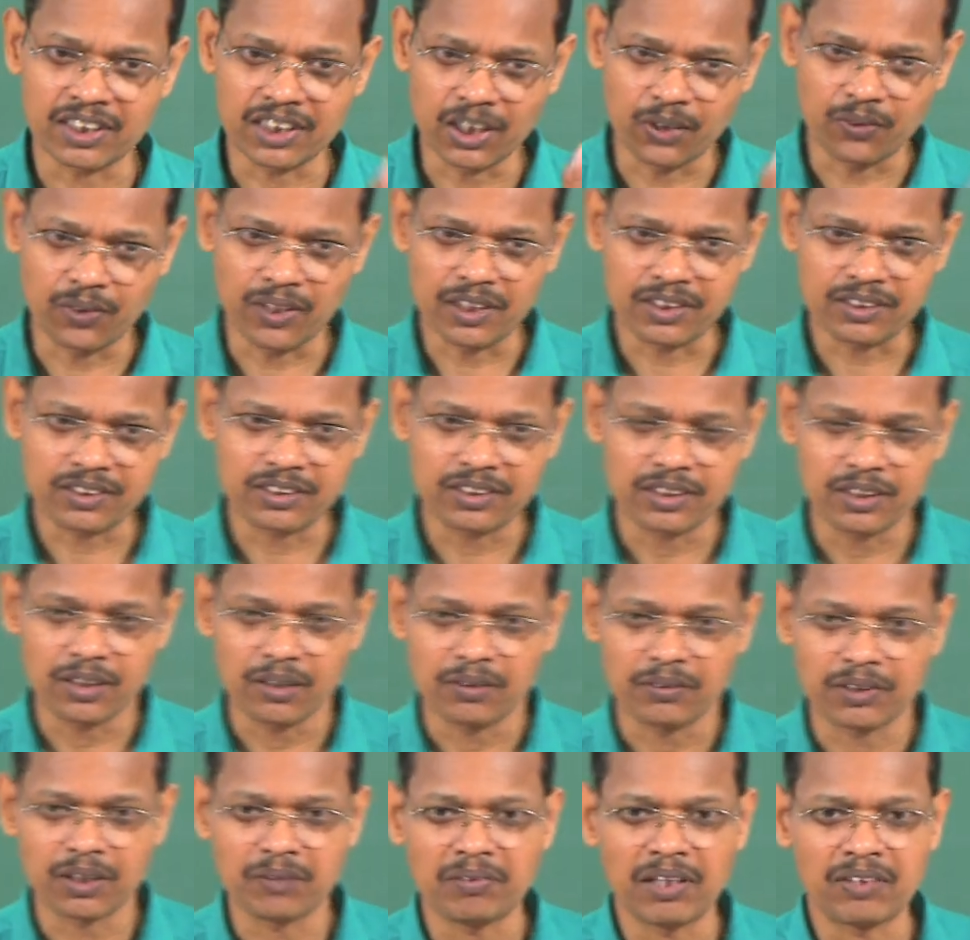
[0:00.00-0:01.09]
sequence,
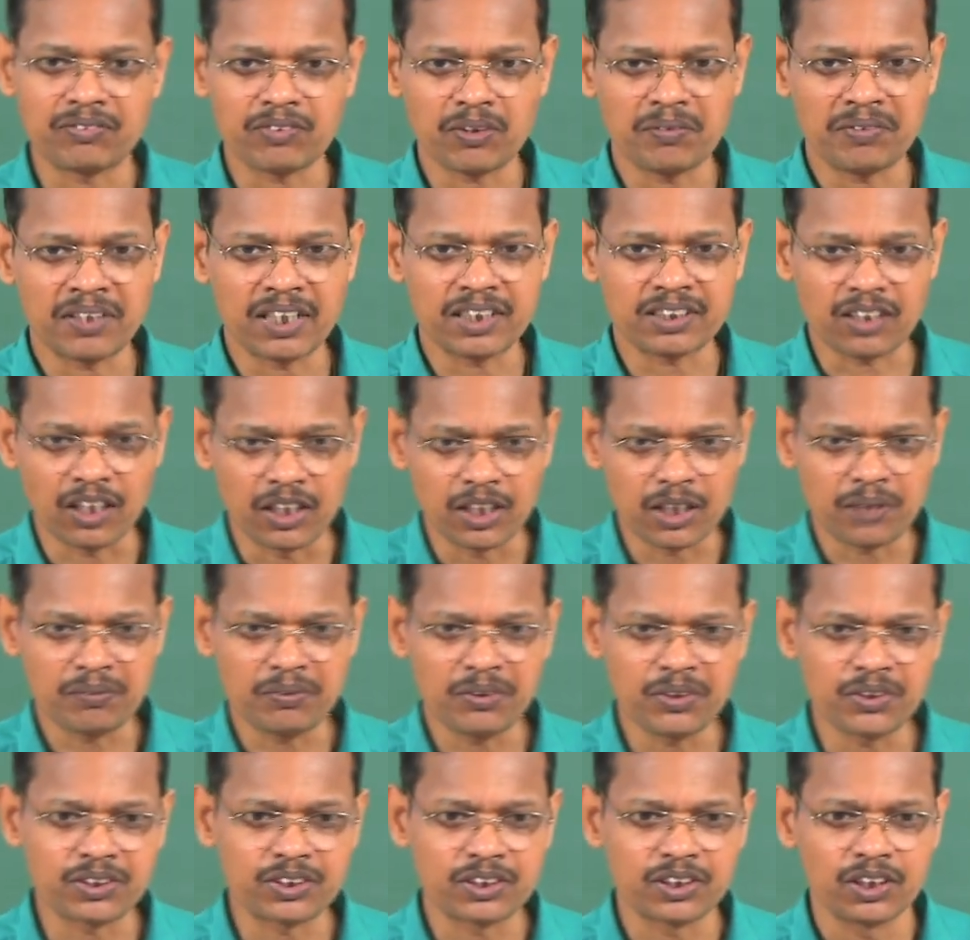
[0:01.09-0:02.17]
the bioinformatics
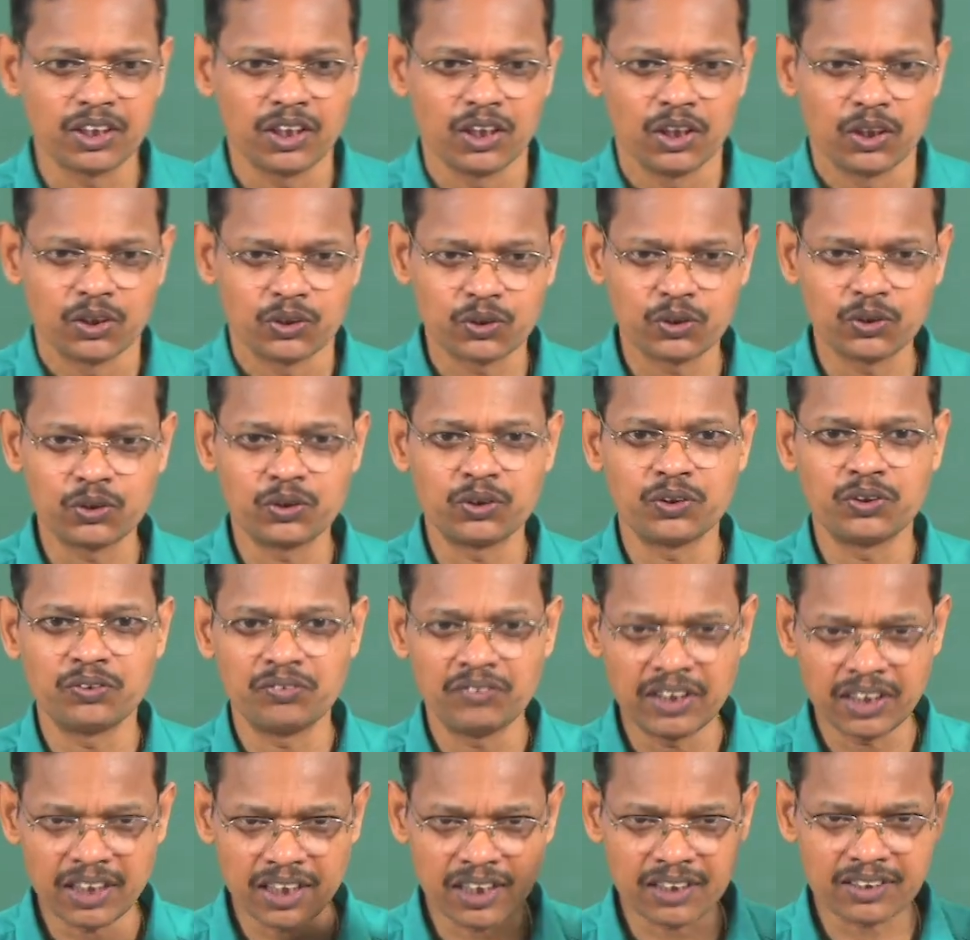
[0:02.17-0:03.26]
contribute to
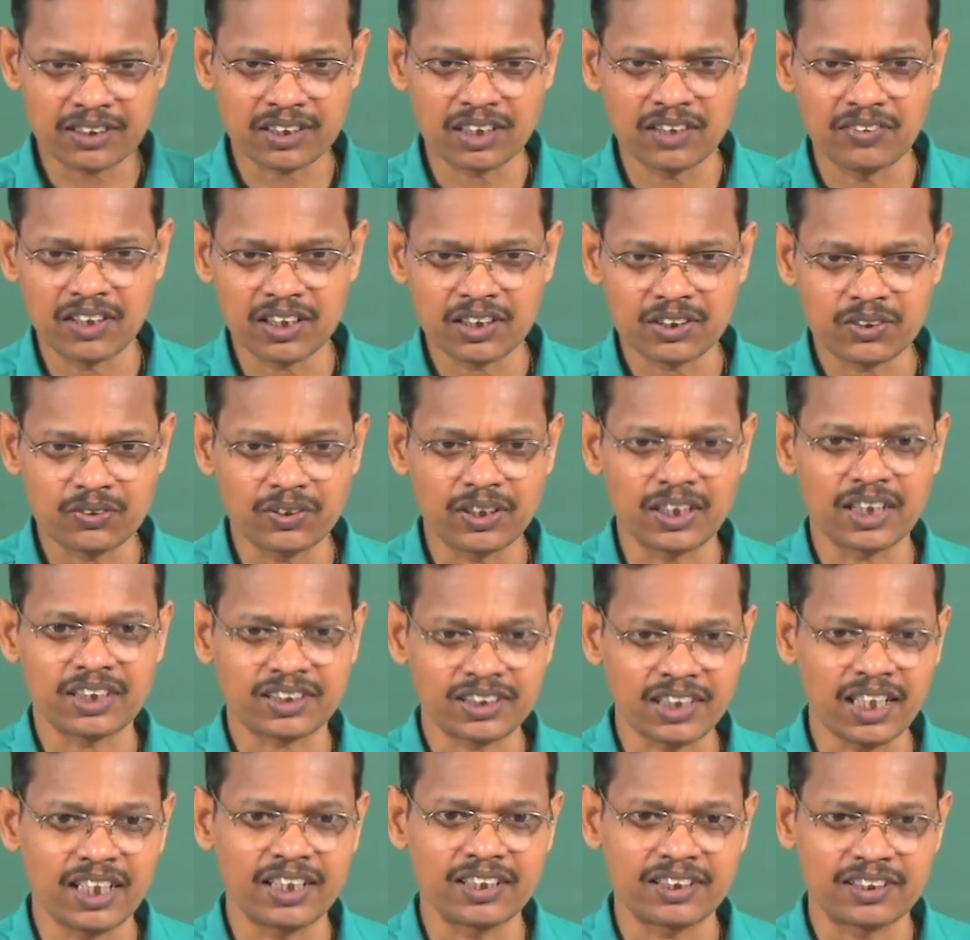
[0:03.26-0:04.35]
various levels to
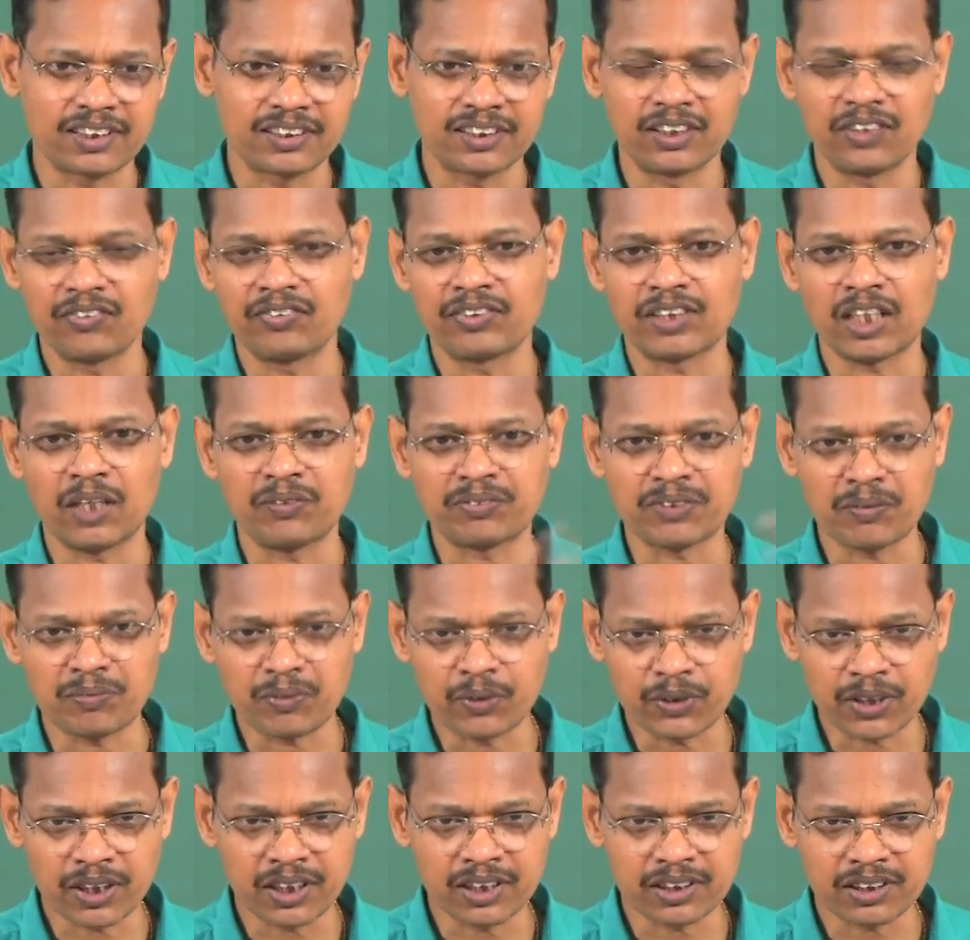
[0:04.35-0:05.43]
understand the different types of
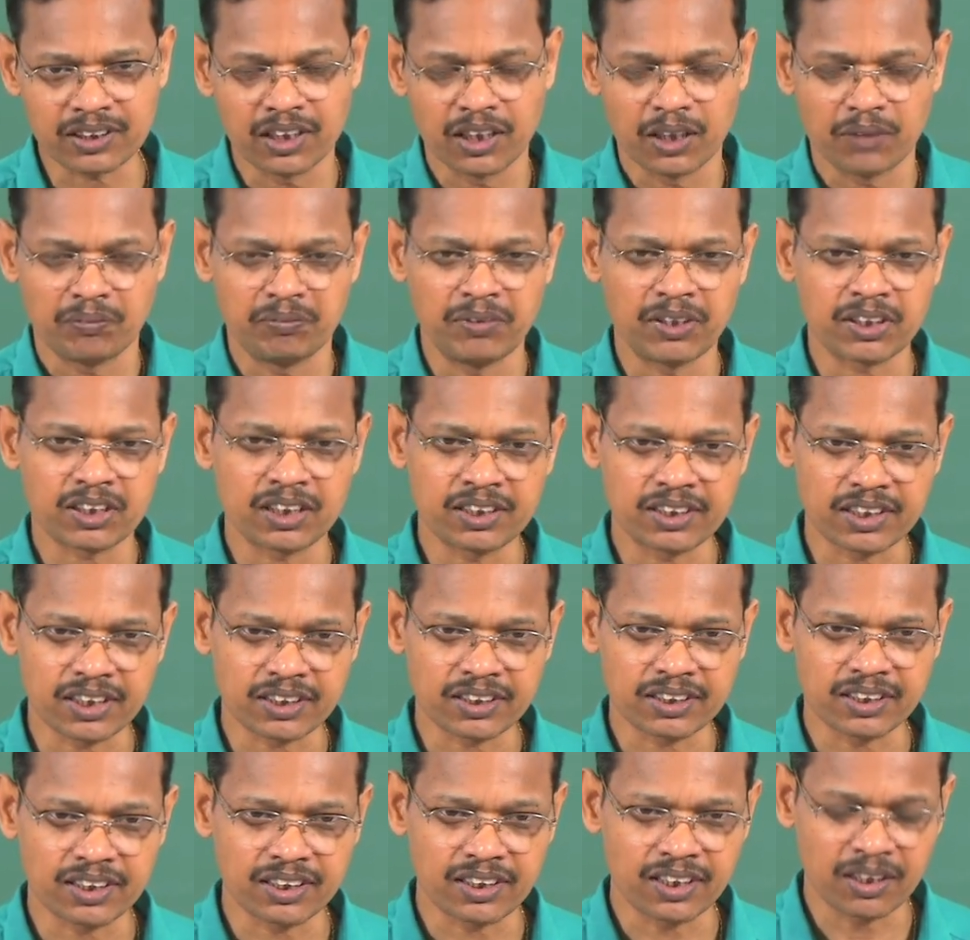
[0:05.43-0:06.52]
proteins based on the
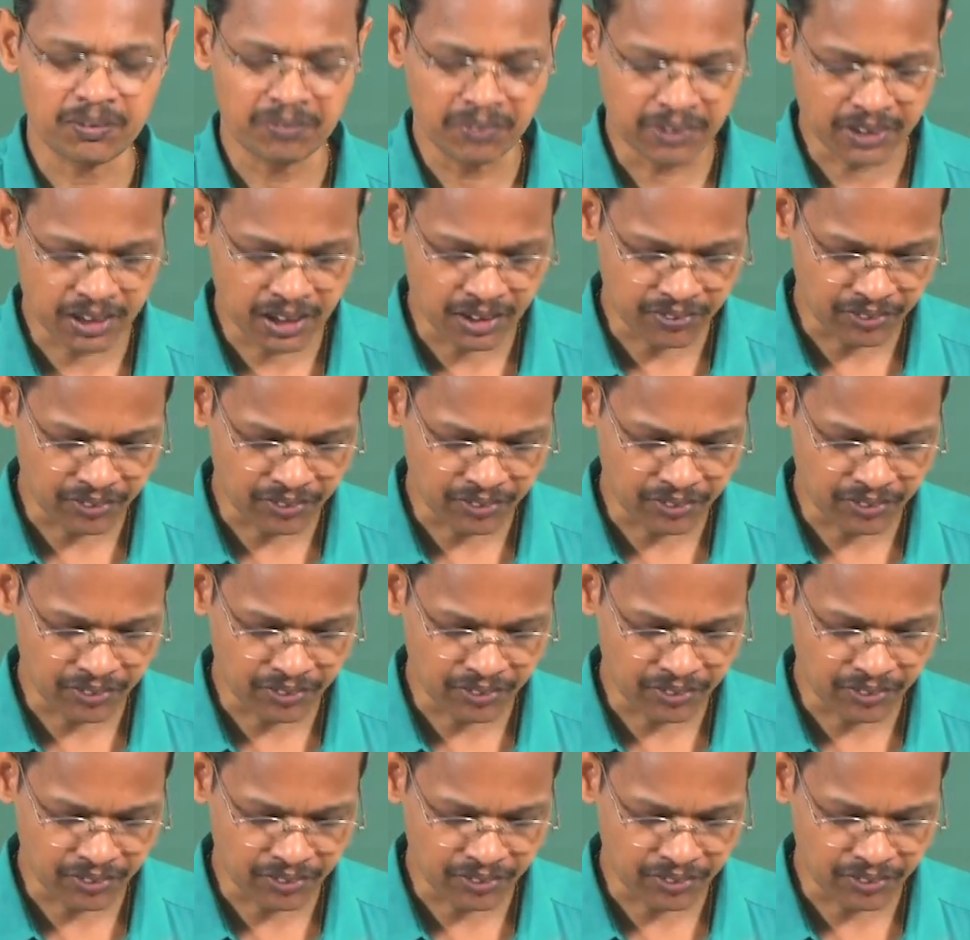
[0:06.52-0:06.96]
structure and based on the